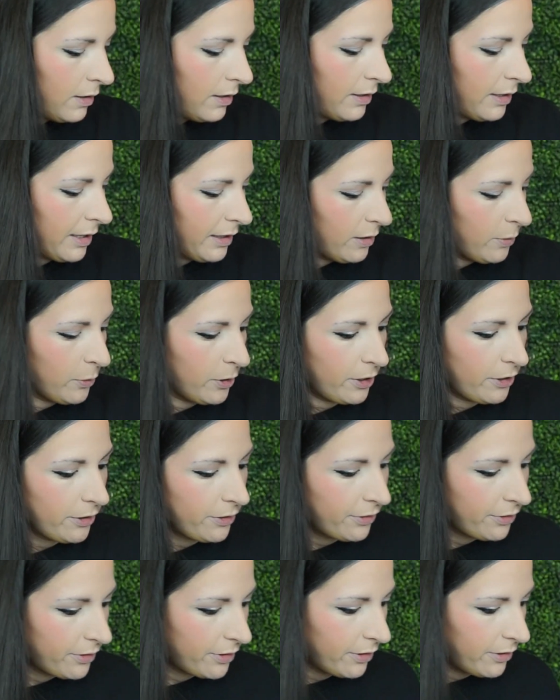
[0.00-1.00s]
not the
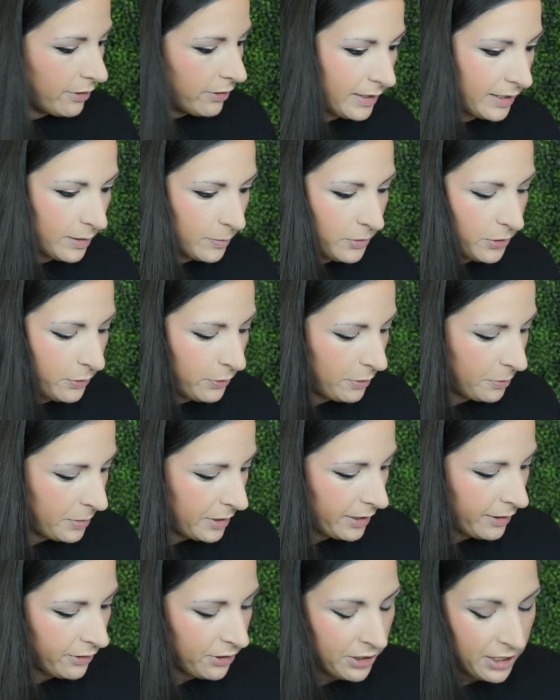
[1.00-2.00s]
worst. I think I'm doing
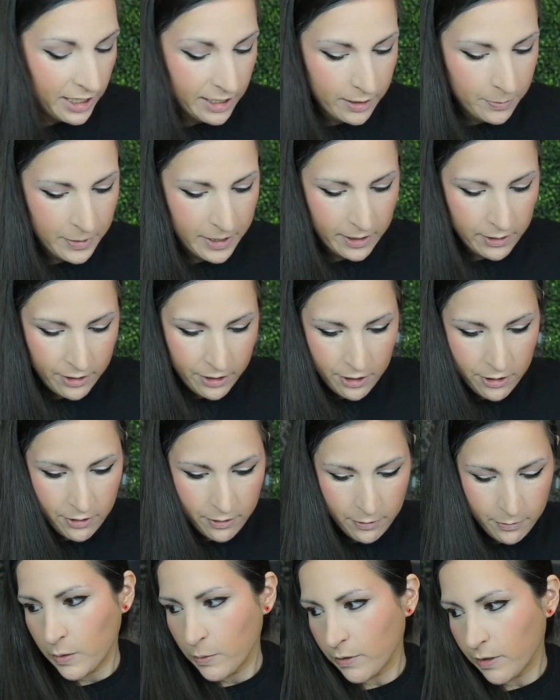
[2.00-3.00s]
better than I expected.
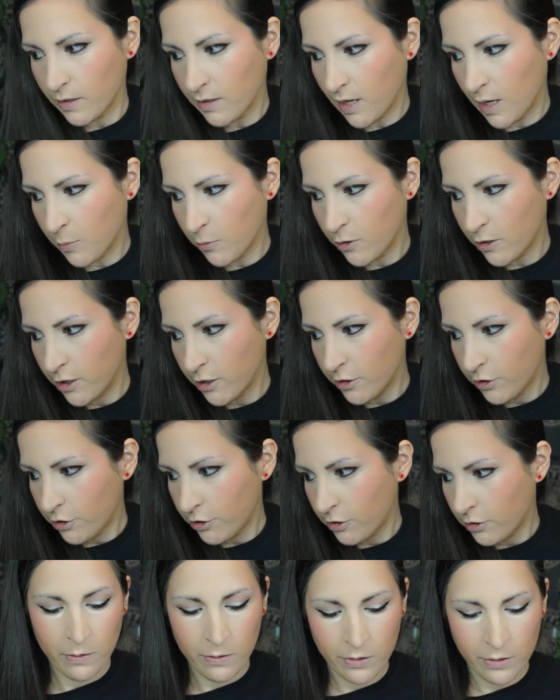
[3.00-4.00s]
The time
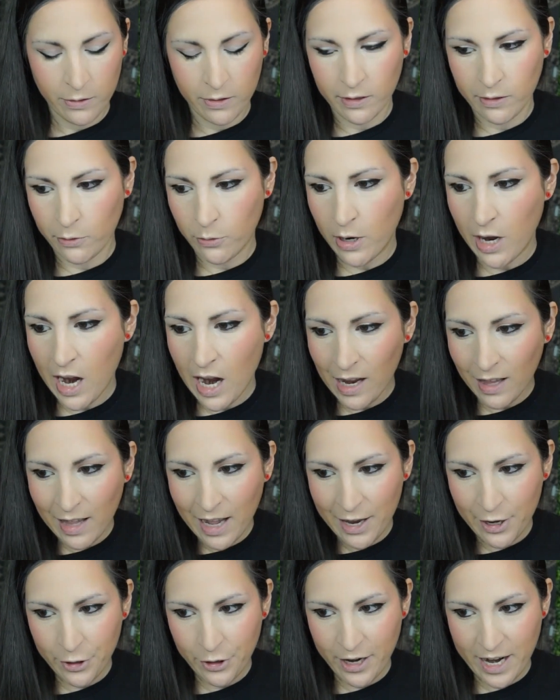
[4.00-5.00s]
crunch. I do a little highlighter